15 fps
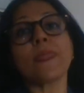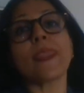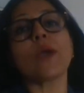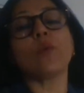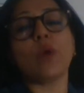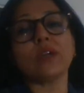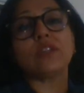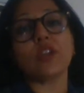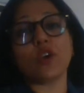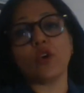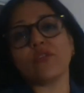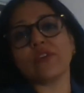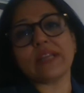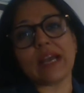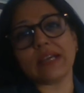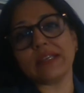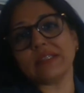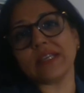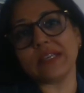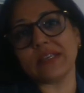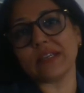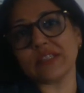what the
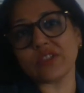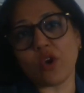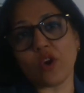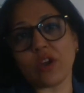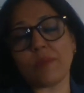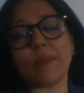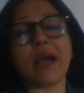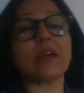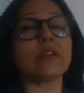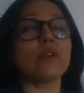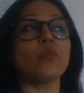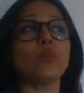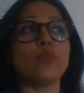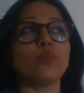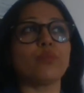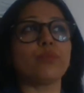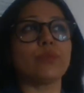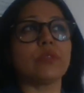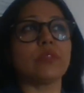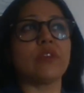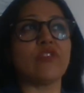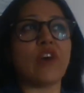COVID-19 is all about and
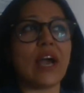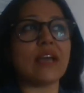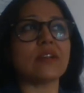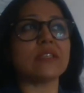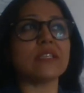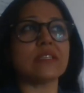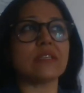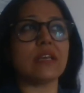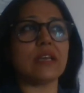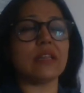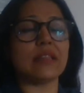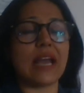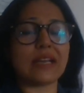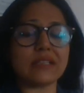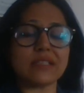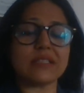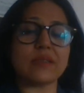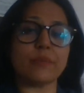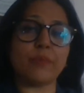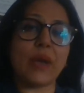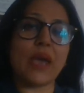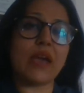the virus, that is the
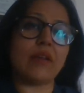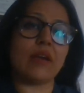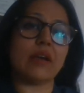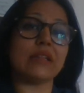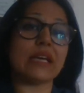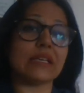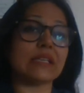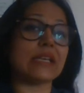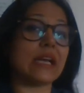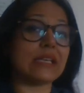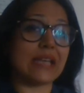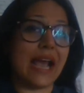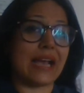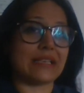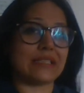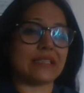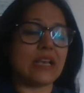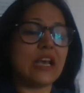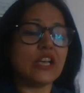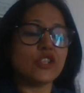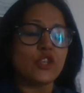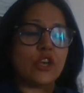area that it attacks.
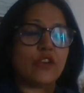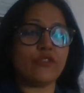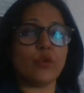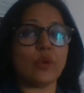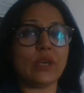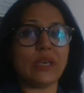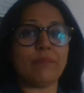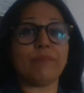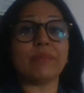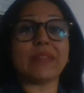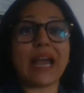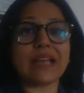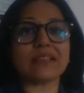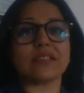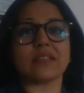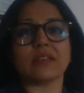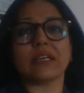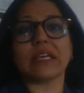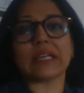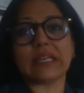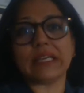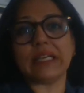So if you keep that
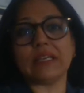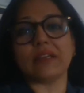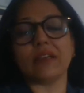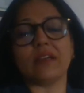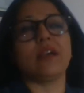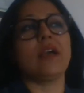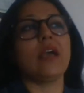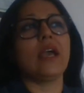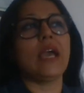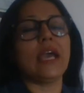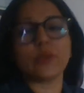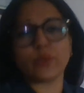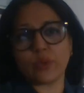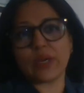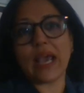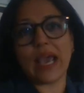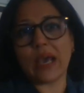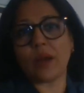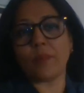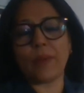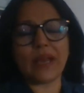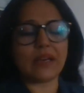clean, it would
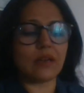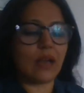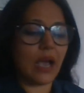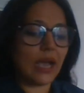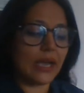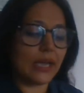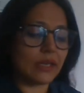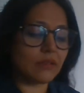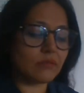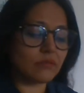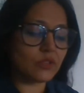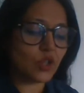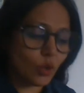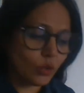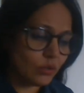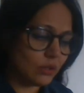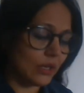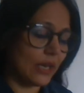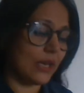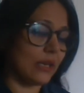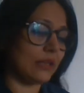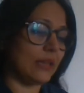help. And I don't
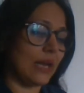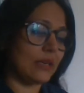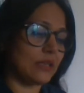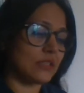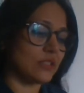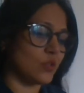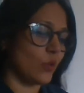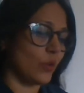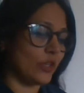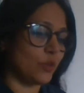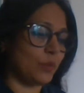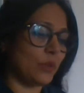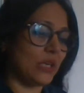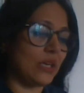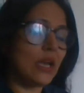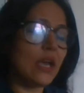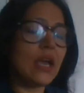think that it's going to be